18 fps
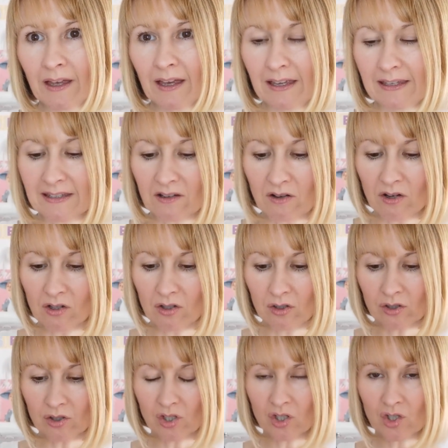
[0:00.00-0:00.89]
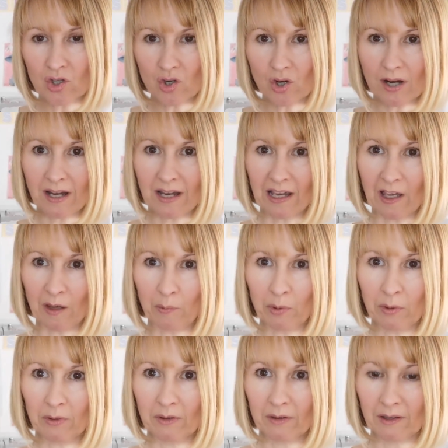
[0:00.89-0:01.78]
It's got a gorgeous drape
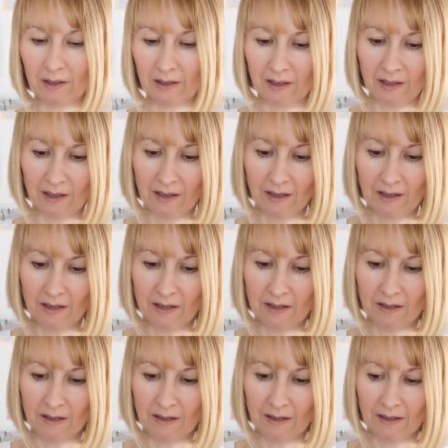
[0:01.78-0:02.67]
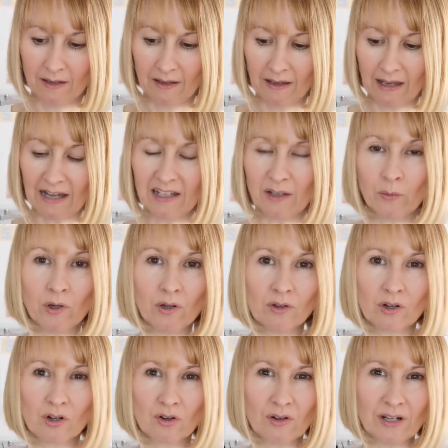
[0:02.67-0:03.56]
and it
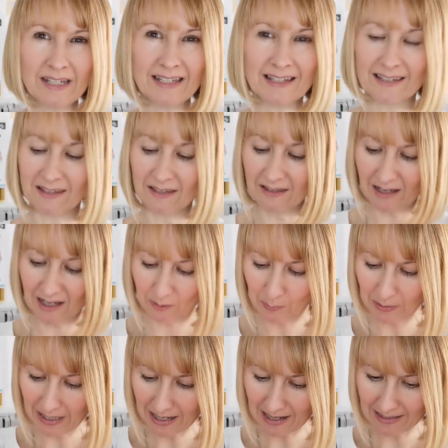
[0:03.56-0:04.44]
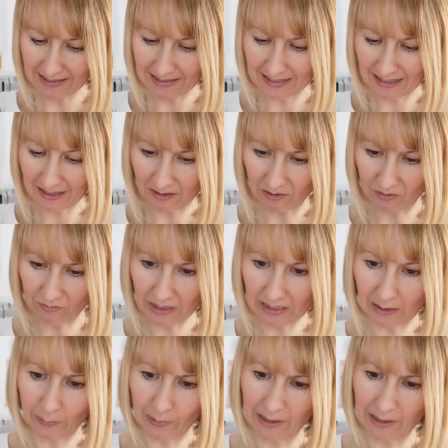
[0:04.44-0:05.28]
won't crease, so that'd be ideal really.